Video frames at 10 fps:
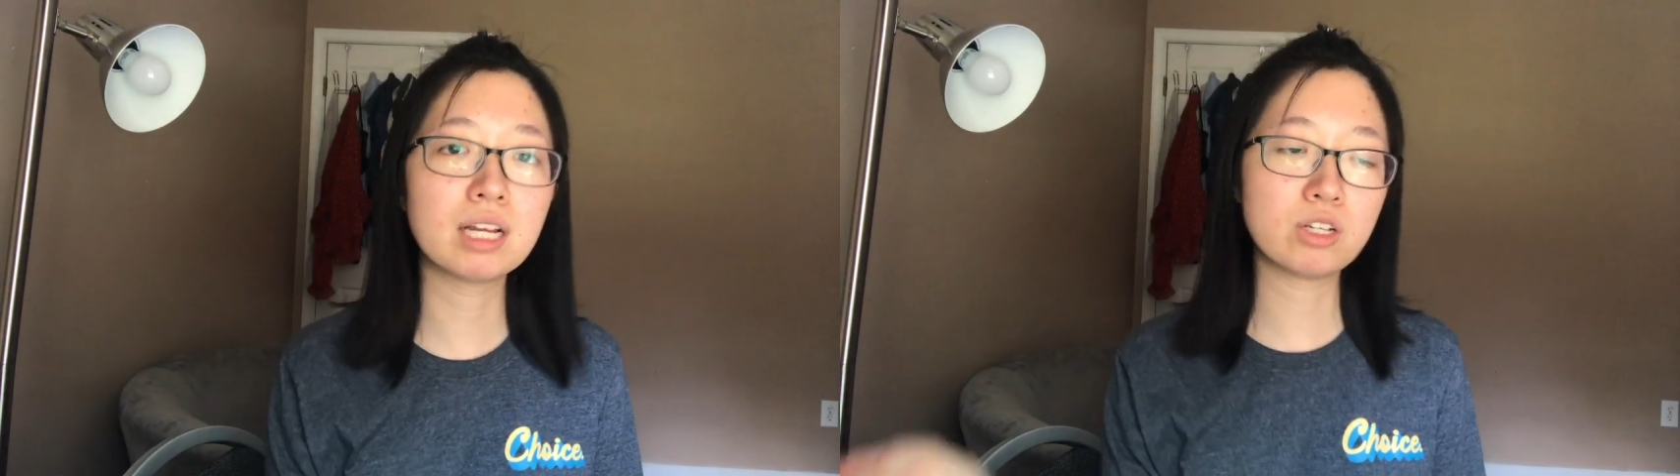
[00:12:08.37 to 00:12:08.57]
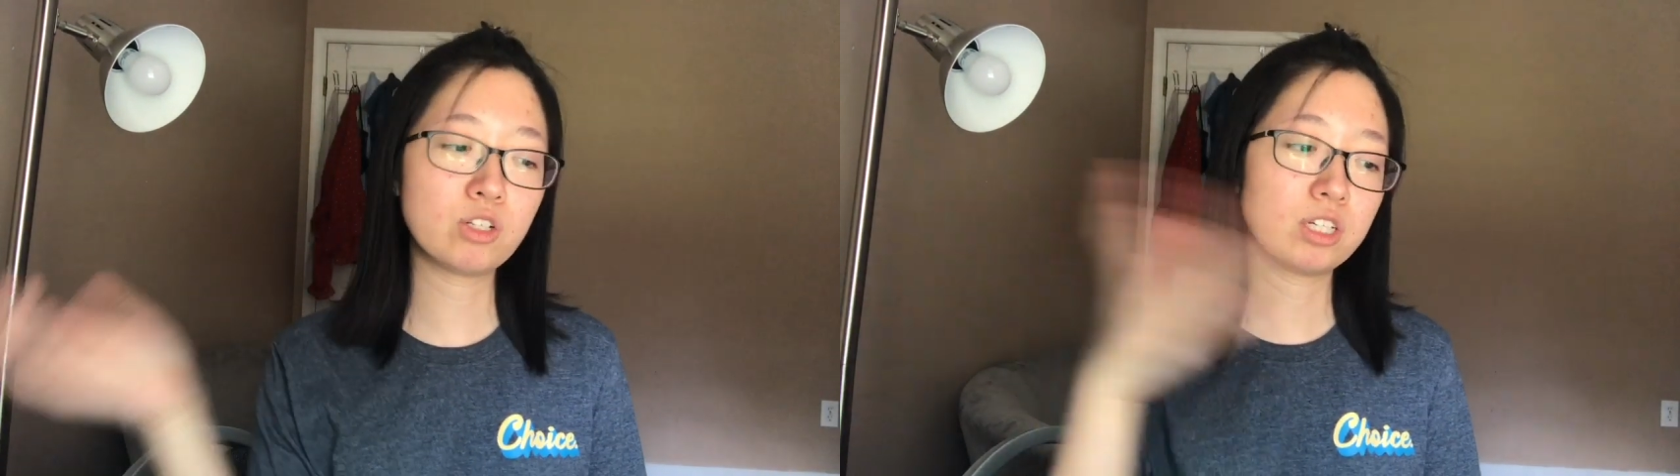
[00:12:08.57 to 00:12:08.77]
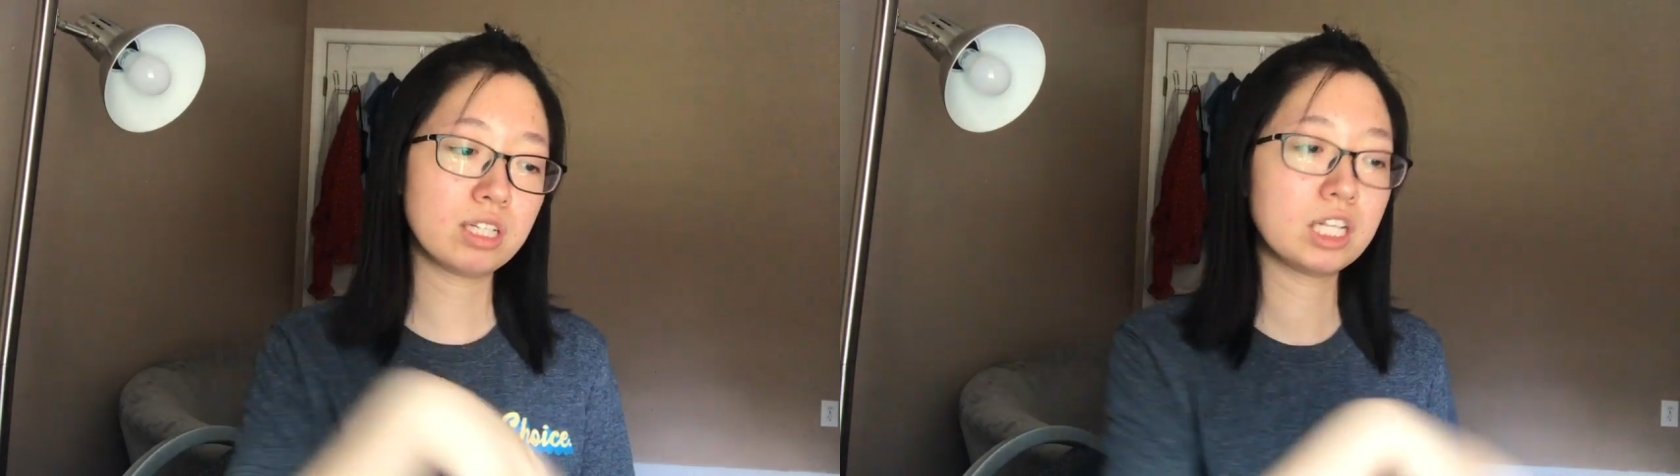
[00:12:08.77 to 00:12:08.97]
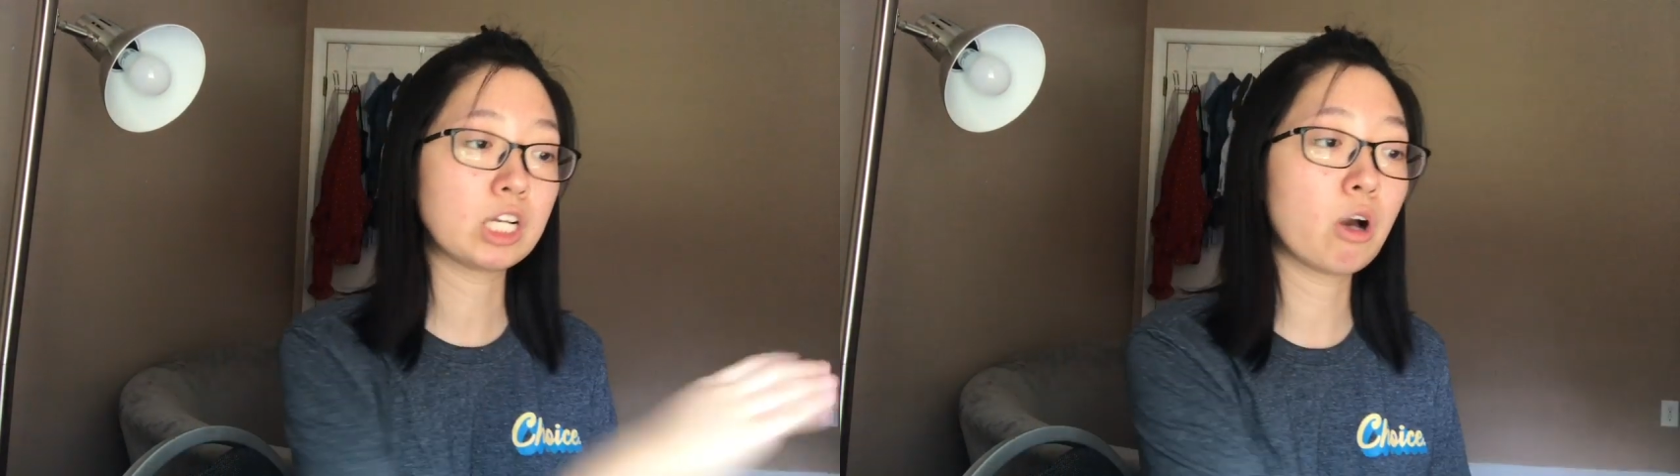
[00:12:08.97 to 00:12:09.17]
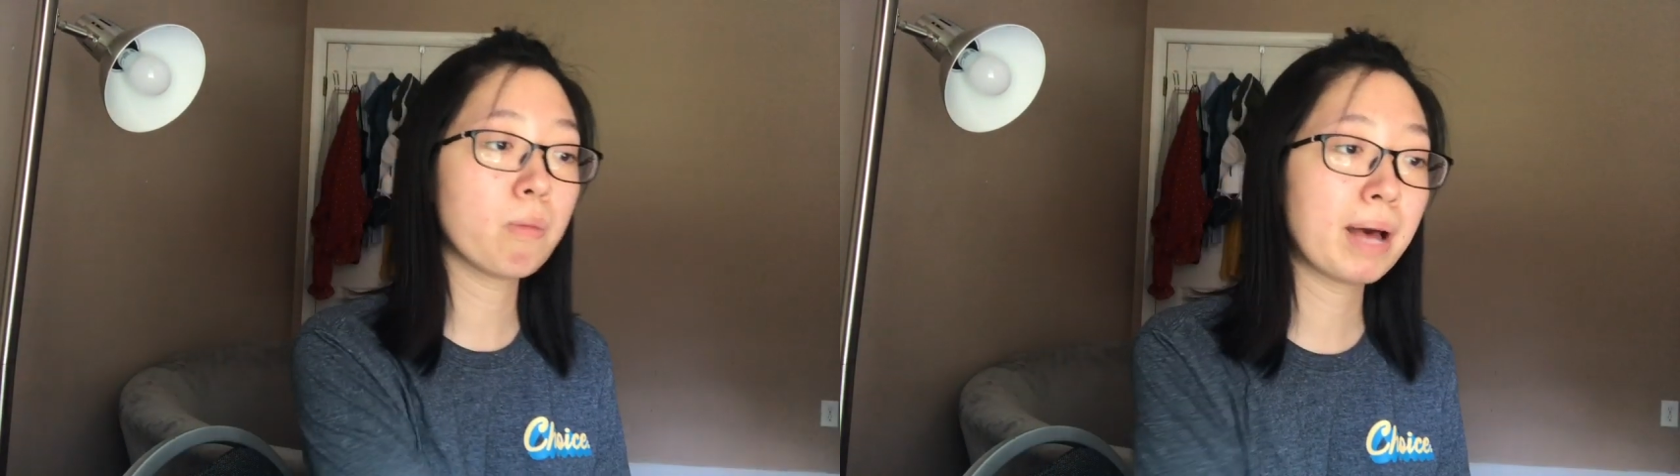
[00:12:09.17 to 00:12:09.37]
that you just need to
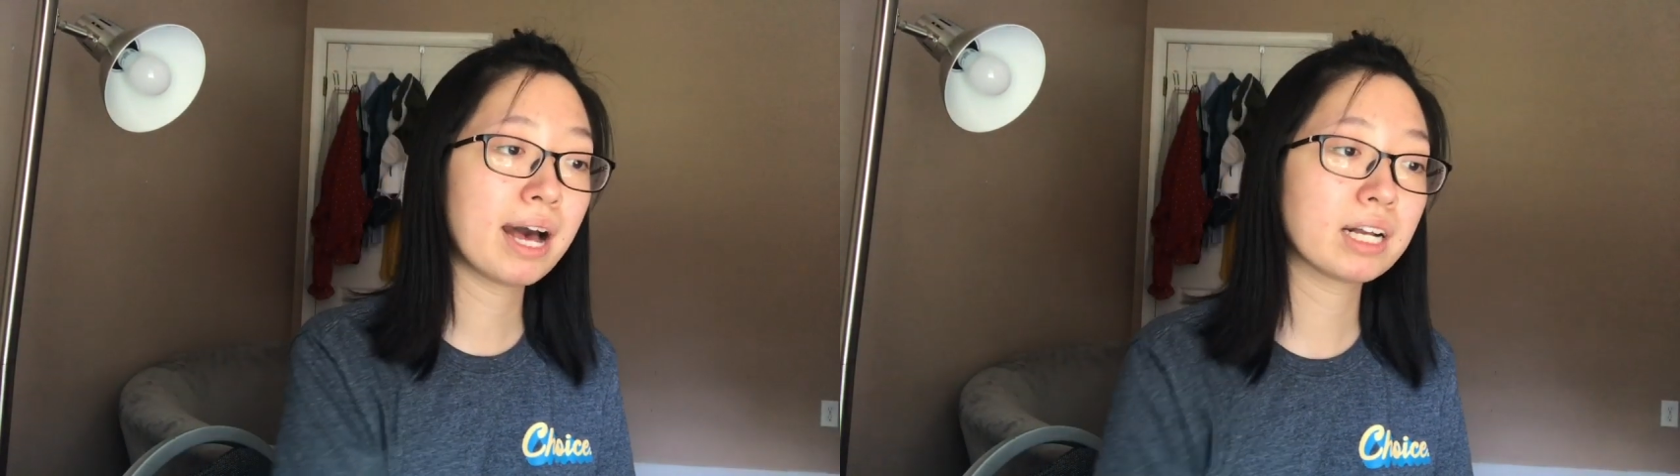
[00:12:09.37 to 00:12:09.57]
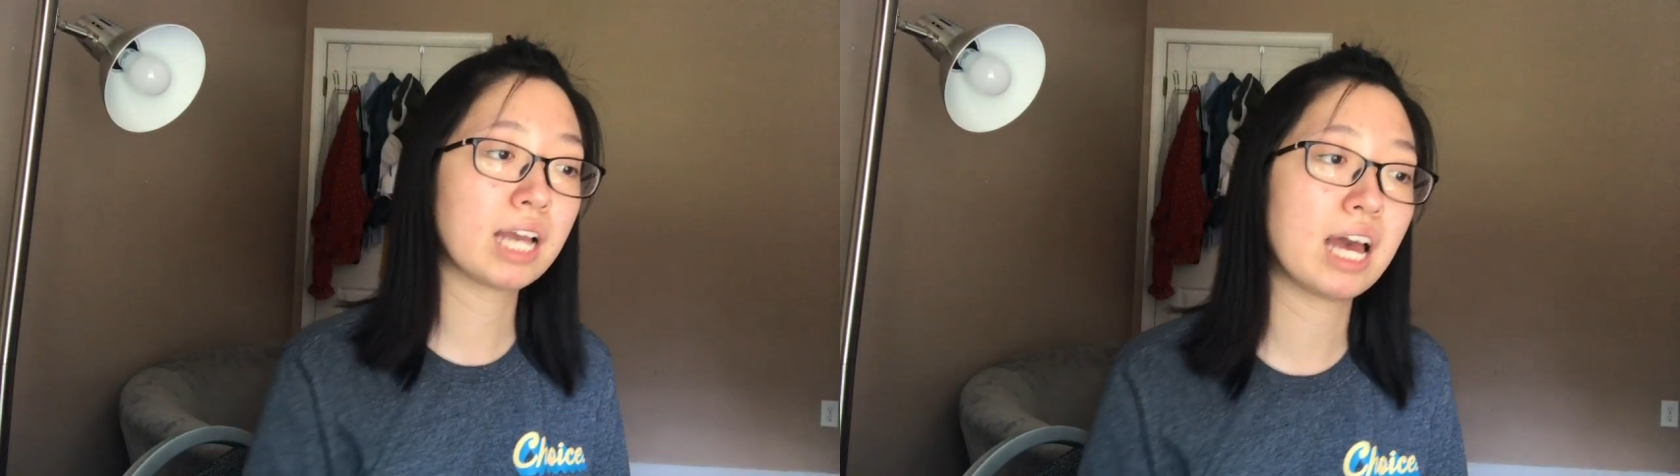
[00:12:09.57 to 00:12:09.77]
go back